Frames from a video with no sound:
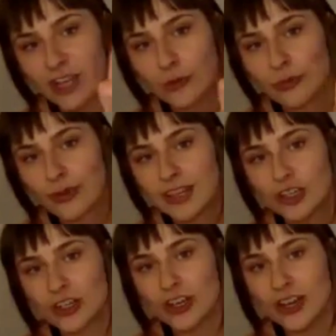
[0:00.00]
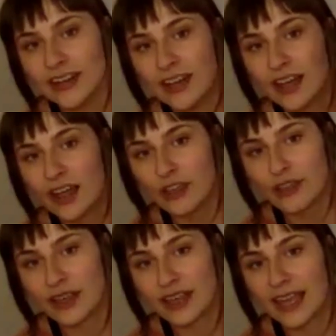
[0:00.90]
a really good
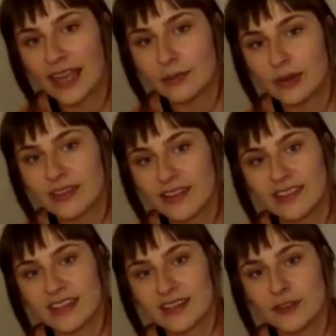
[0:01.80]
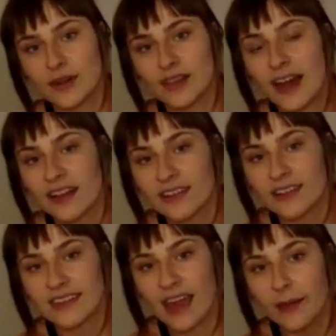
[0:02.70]
thick handbook that's going to give you a lot of the
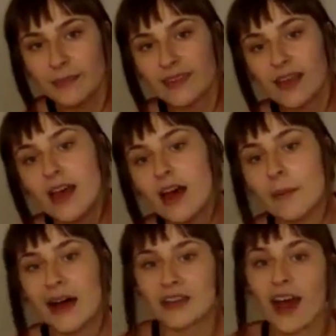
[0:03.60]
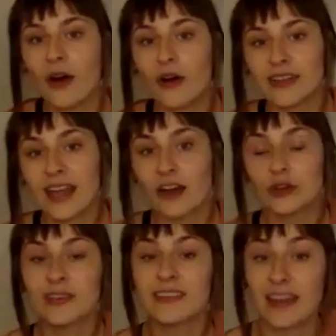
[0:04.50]
steps about not only how to
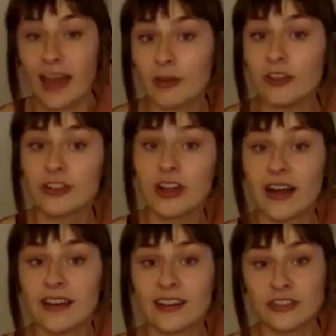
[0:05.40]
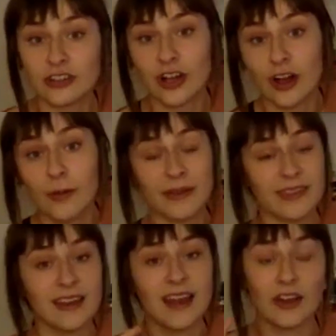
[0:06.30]
establish a garden at your home, but
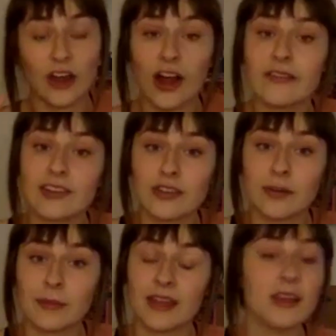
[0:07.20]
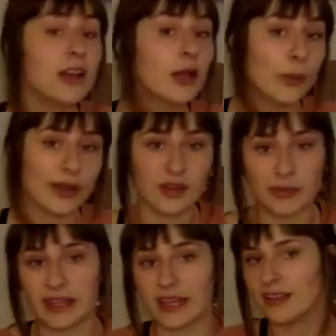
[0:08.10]
then how to harvest from it, what to
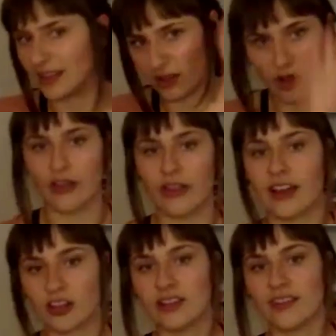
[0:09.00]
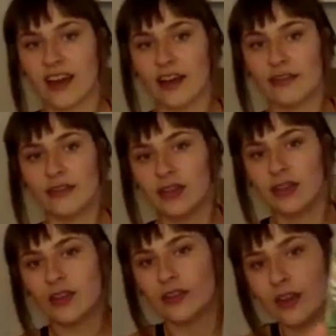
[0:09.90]
plant, like all that good stuff.
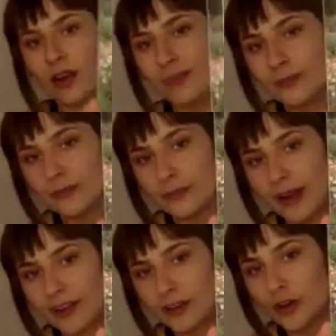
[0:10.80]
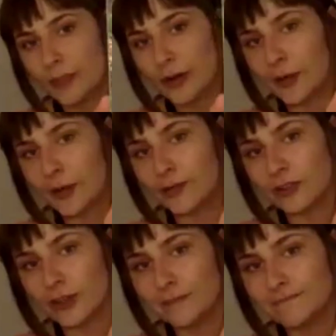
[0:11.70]
So Practical Permaculture.